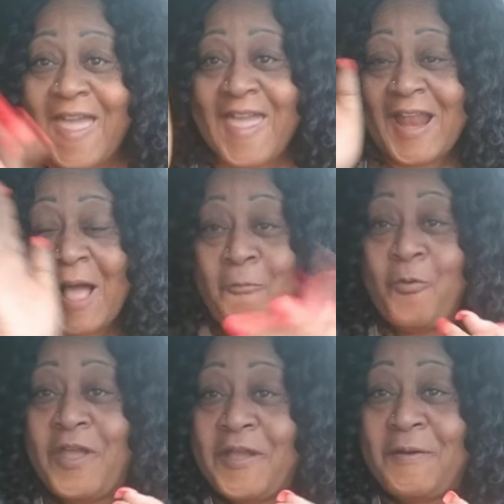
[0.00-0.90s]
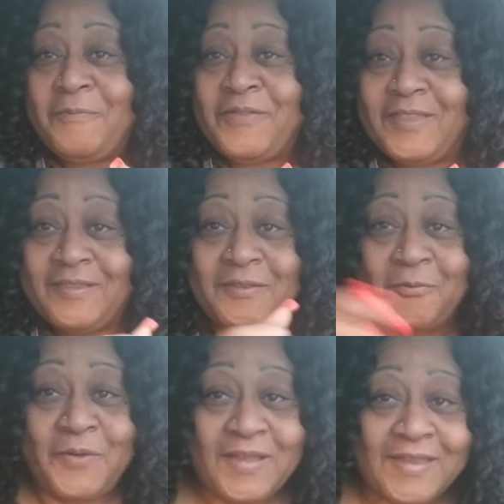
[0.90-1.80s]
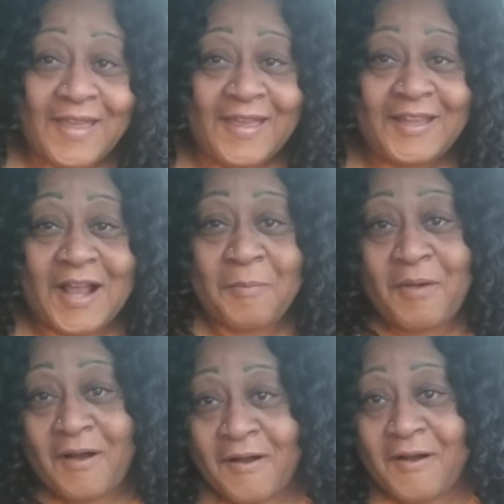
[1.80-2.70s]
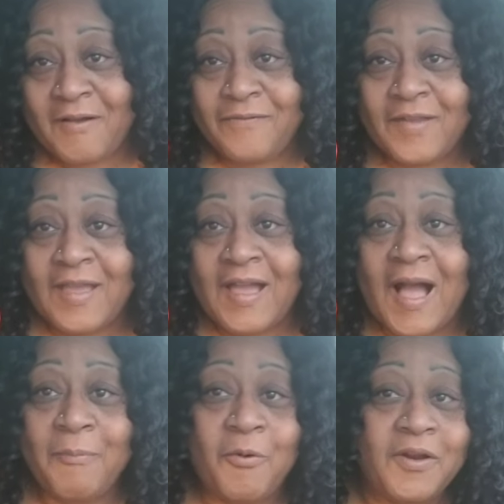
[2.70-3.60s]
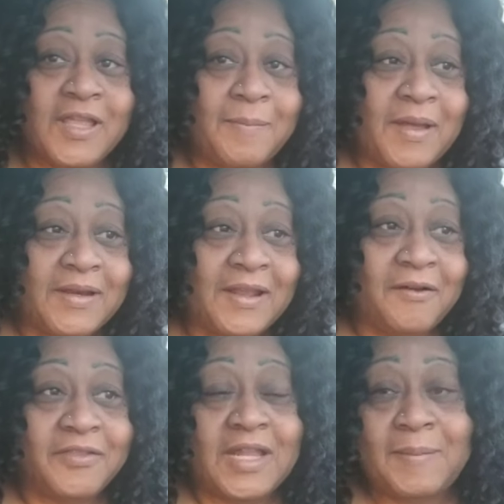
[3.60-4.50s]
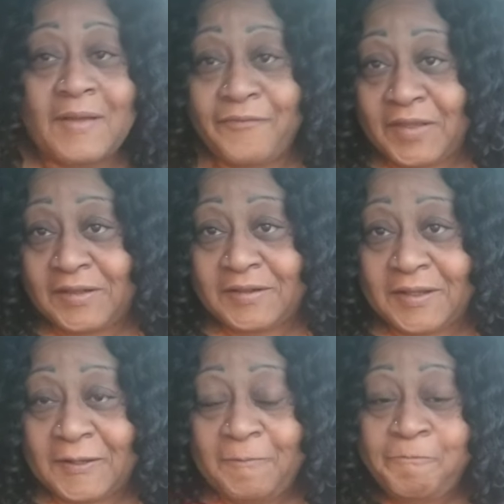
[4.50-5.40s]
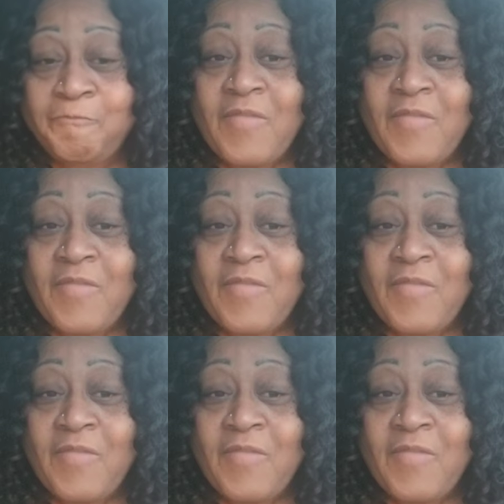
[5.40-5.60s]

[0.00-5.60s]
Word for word: And I will. This is the weekend. I'm off. I'm going to get my nails done and my feet done.